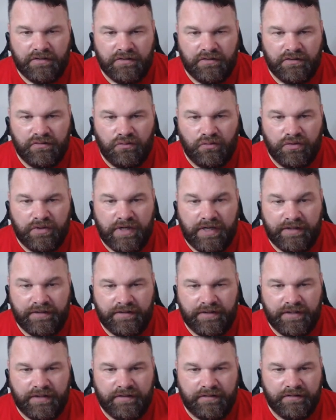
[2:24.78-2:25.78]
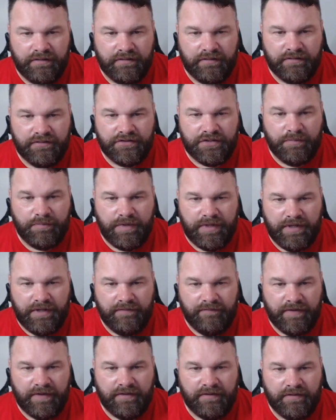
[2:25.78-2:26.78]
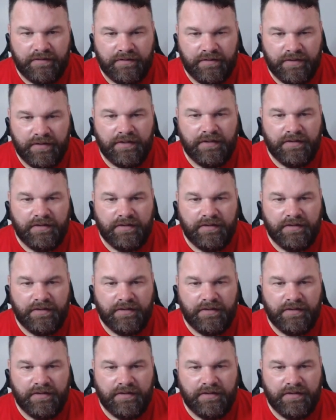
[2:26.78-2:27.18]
Hooran and Trippier, then